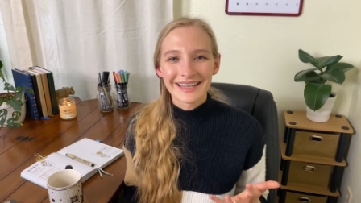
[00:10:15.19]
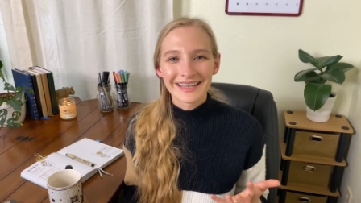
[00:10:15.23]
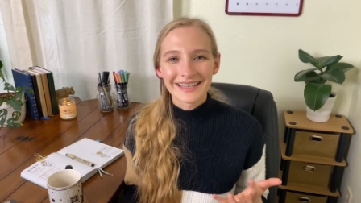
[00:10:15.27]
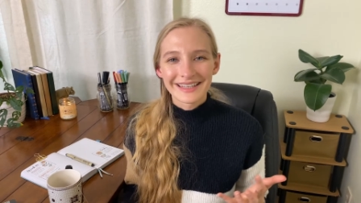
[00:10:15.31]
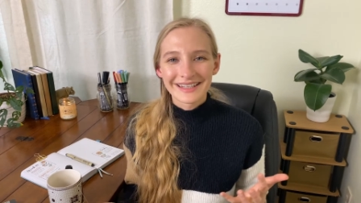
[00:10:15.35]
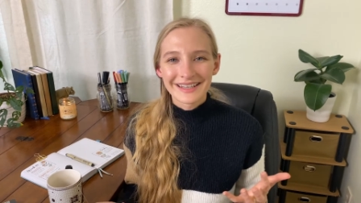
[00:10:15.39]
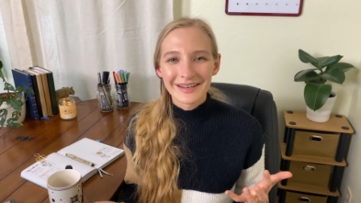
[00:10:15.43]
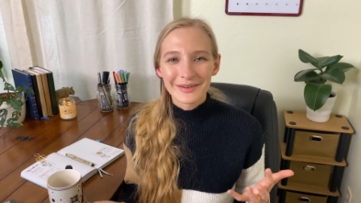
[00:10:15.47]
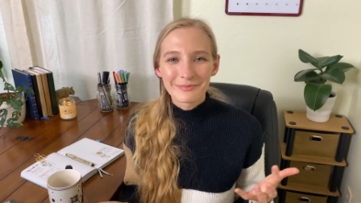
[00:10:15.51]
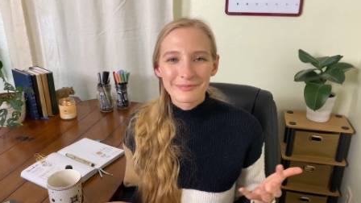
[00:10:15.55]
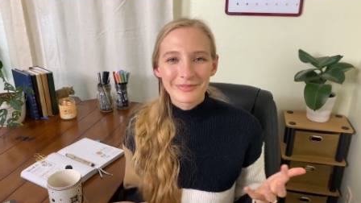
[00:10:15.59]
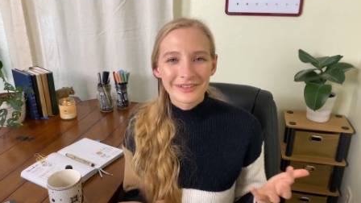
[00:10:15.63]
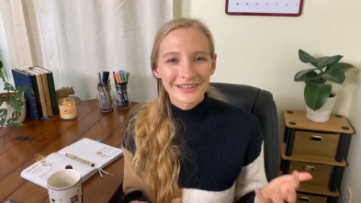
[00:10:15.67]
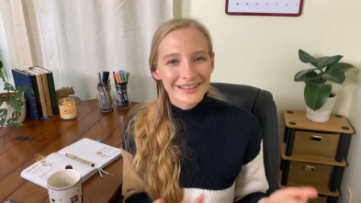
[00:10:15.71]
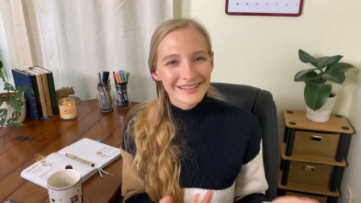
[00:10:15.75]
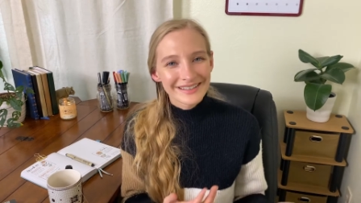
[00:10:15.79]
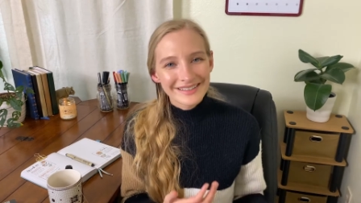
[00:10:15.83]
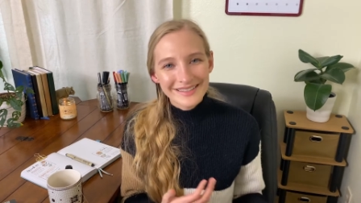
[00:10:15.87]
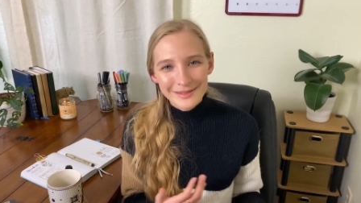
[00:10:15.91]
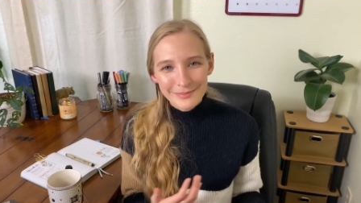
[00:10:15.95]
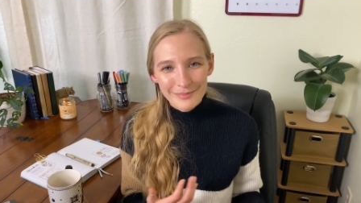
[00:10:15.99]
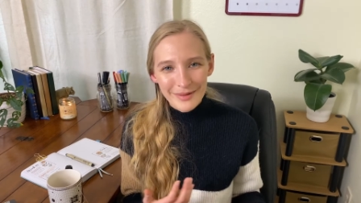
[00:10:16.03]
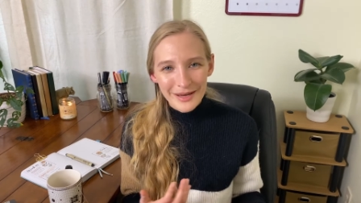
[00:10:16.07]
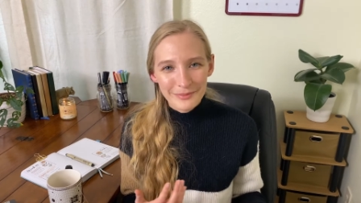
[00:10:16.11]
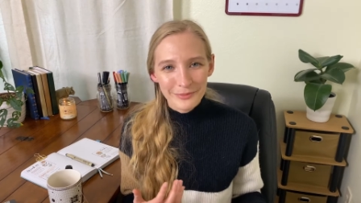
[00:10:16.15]
it
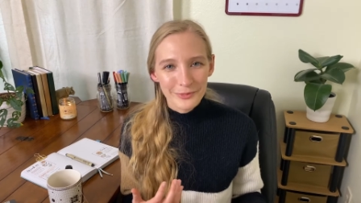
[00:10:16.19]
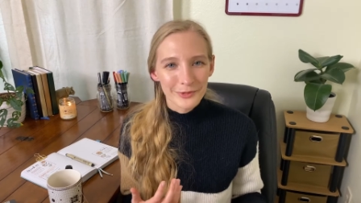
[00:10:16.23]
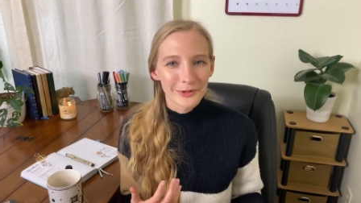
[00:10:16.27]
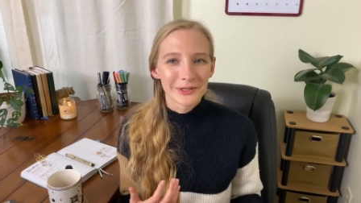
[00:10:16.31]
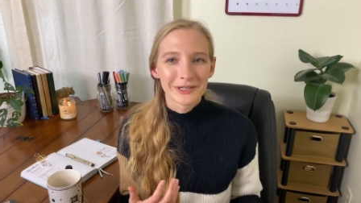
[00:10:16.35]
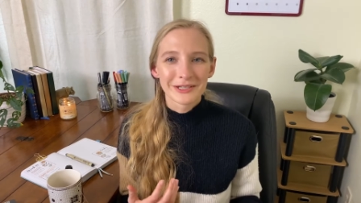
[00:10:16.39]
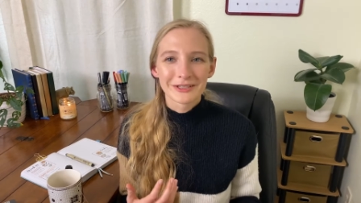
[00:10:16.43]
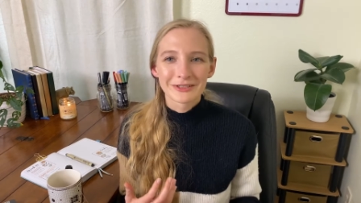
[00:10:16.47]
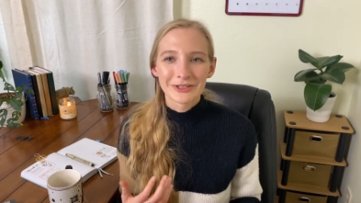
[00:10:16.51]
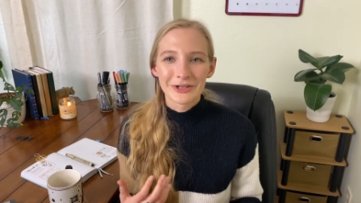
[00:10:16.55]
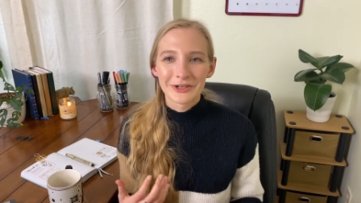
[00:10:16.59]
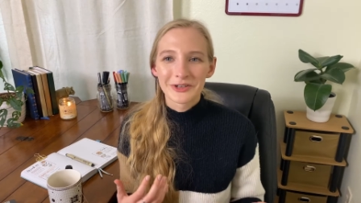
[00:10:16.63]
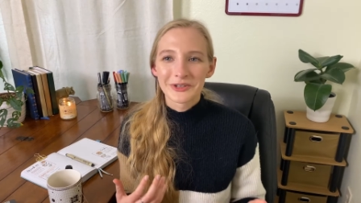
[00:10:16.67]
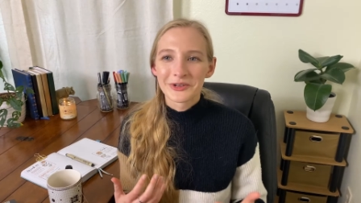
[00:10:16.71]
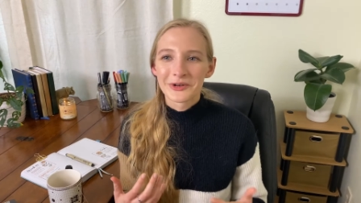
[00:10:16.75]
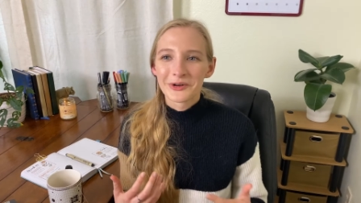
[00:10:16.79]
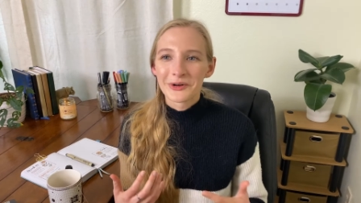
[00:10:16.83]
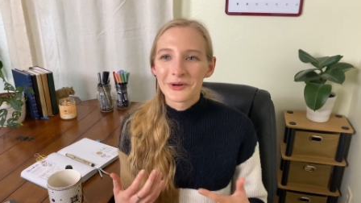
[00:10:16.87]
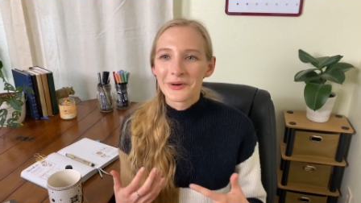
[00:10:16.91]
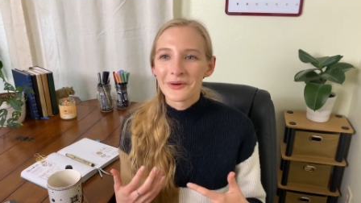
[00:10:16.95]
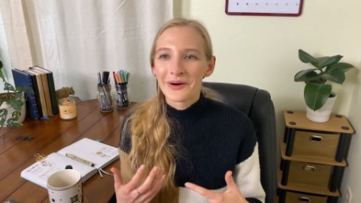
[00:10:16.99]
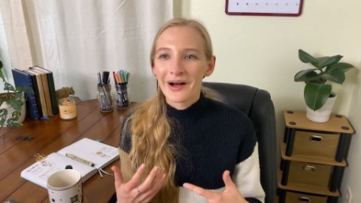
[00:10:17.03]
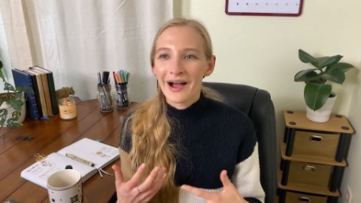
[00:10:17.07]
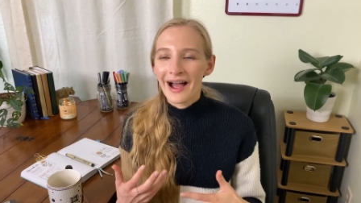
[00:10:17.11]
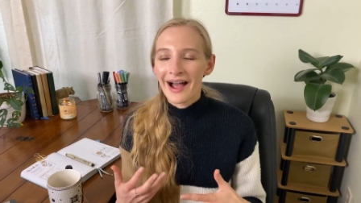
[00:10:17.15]
blends my bullet
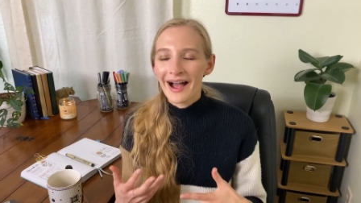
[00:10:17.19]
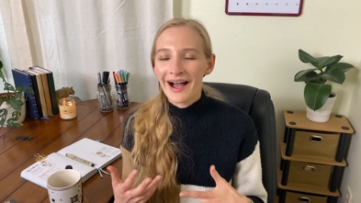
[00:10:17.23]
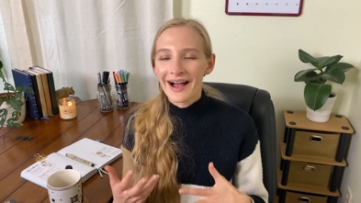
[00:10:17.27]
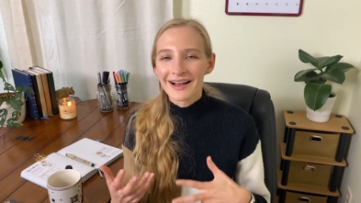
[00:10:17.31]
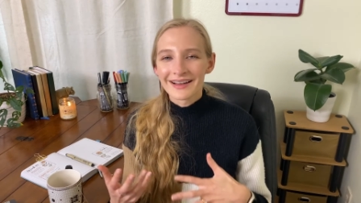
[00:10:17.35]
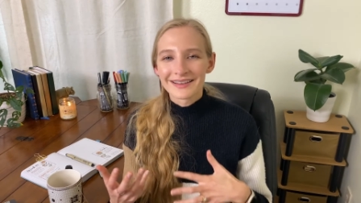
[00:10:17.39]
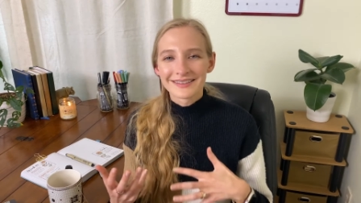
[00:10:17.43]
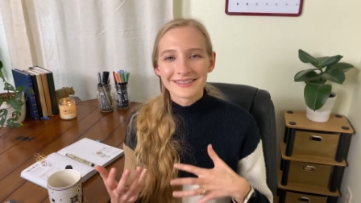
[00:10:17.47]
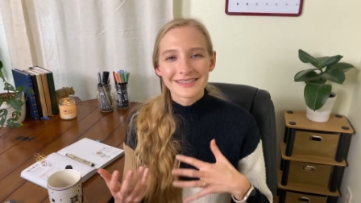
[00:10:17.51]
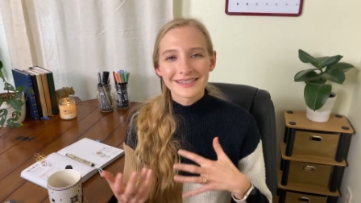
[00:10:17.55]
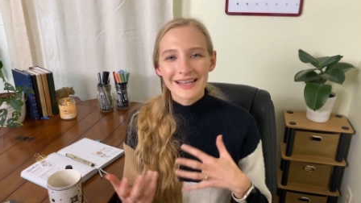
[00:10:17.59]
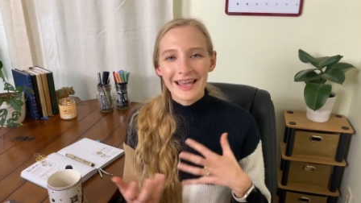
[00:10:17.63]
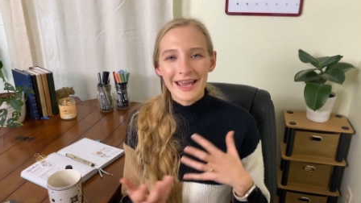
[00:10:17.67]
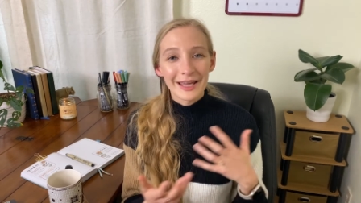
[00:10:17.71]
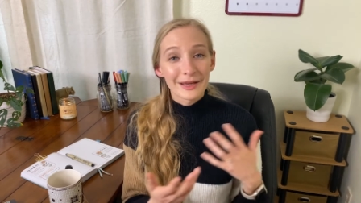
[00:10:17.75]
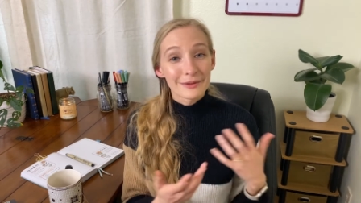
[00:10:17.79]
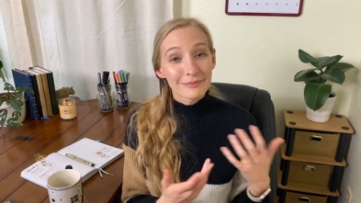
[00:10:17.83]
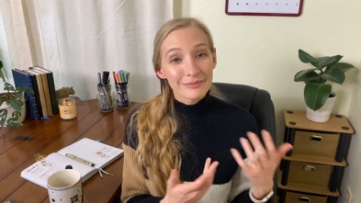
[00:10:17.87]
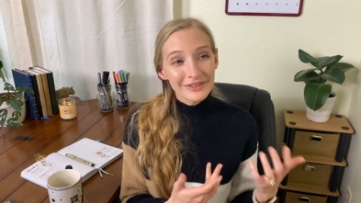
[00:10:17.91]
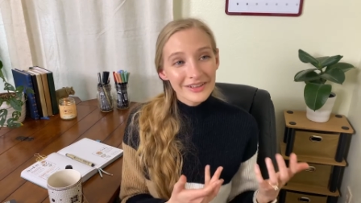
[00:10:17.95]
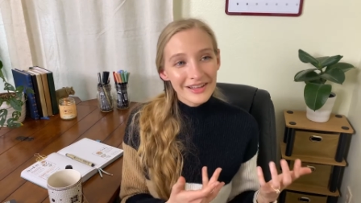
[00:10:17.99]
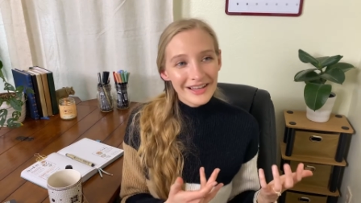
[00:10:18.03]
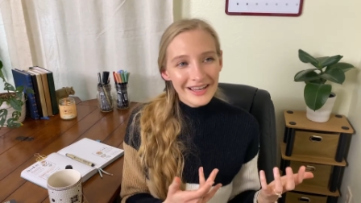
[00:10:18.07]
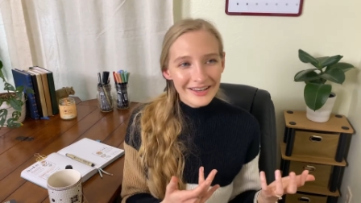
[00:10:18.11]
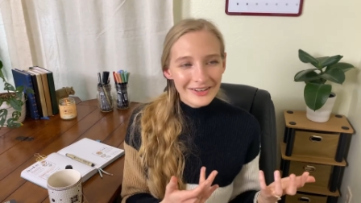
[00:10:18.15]
journal as a
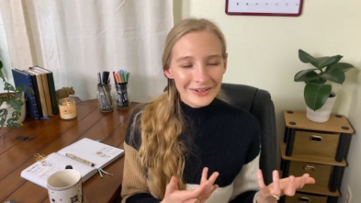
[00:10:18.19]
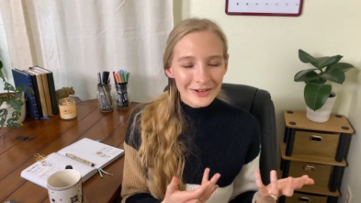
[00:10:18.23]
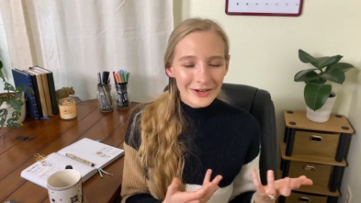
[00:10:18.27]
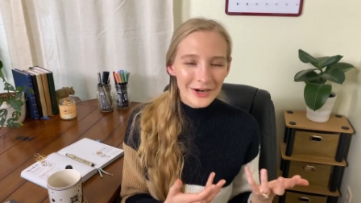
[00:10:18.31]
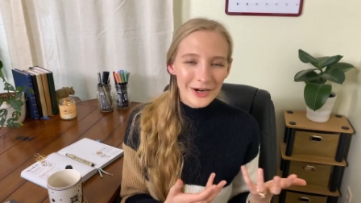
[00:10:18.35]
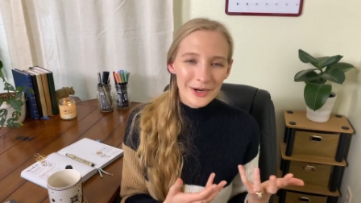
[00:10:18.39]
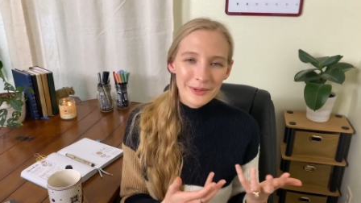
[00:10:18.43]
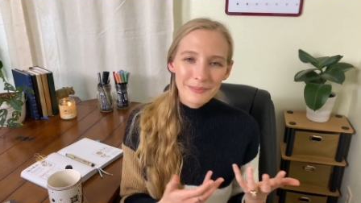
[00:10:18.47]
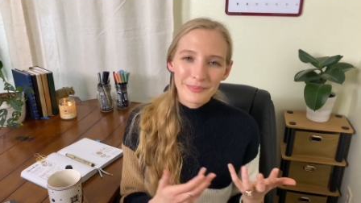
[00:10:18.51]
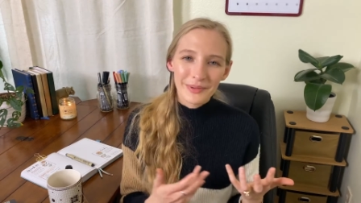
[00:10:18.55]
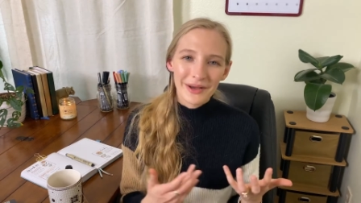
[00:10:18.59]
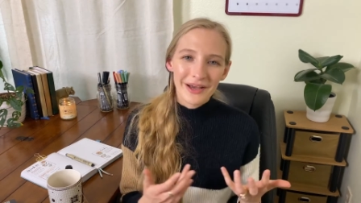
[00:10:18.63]
planner,